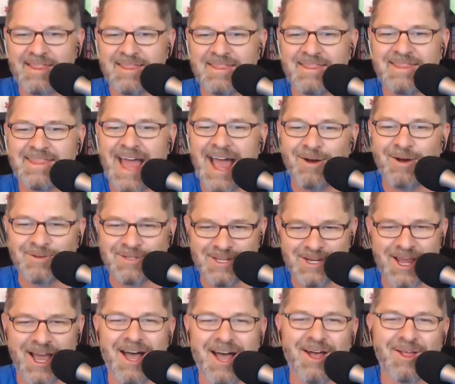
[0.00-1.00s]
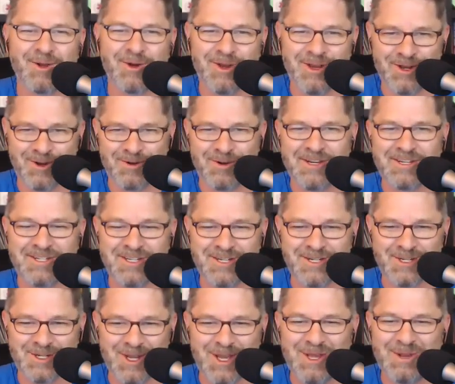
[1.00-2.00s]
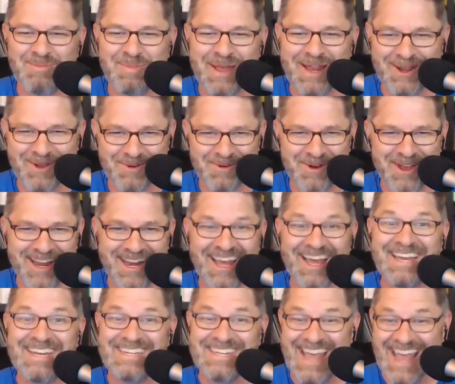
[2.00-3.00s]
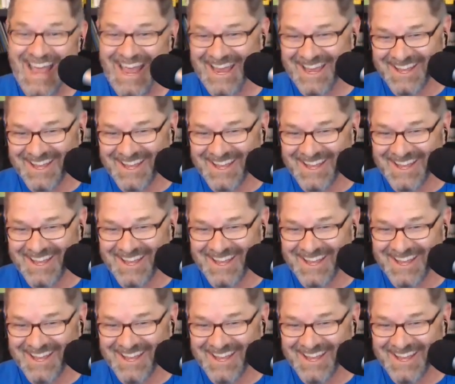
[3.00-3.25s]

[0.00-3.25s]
$1,000 increases in Bitcoin a day.